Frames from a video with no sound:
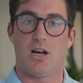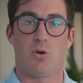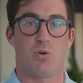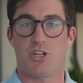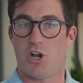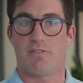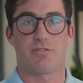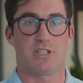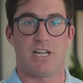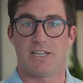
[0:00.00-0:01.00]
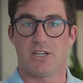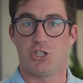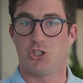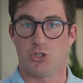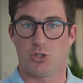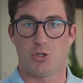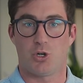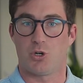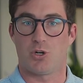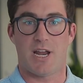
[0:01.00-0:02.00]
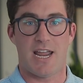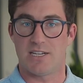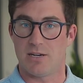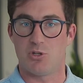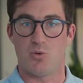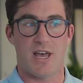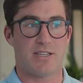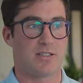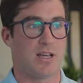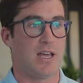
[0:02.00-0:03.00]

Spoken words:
with an offering like Azure or AWS,